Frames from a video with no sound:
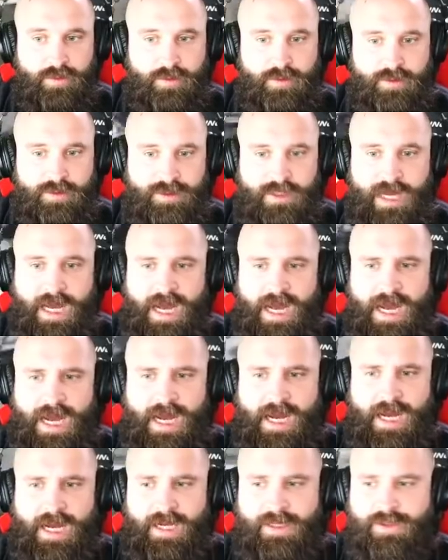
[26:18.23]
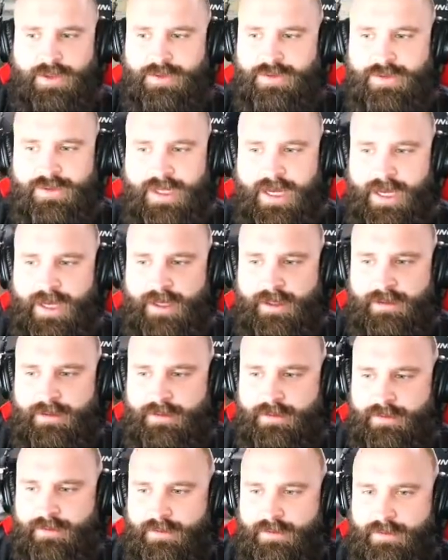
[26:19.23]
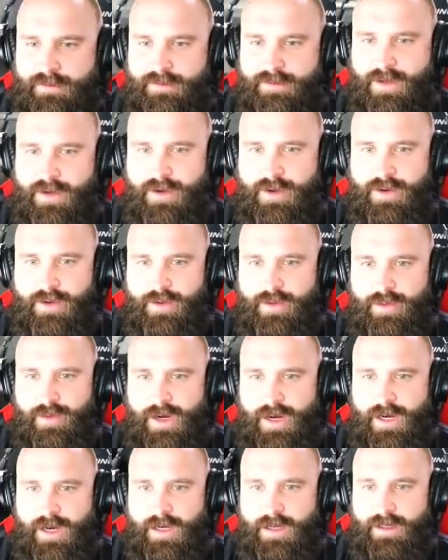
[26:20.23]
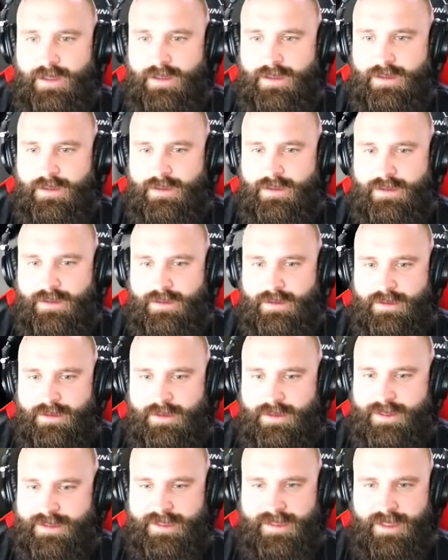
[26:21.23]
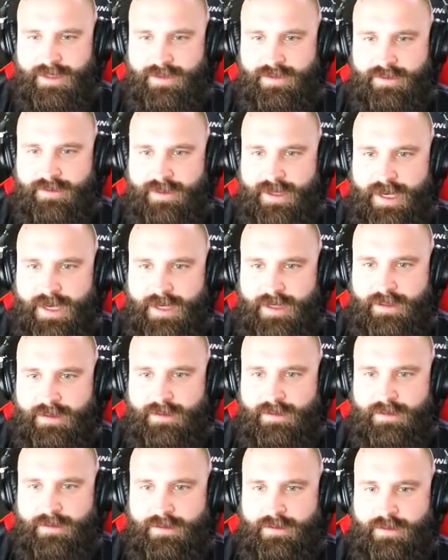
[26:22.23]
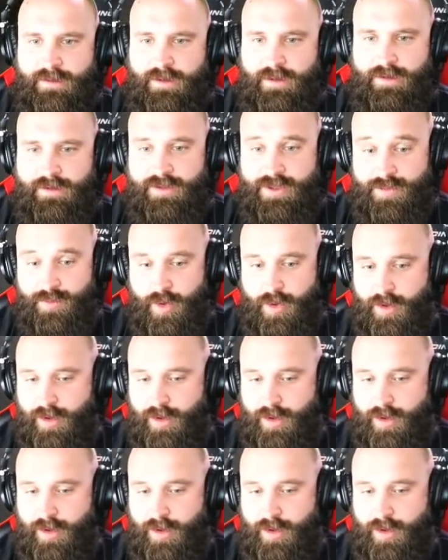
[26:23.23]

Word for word: Nah, don't do that. No, uh, let's not do that. Oh, there's more.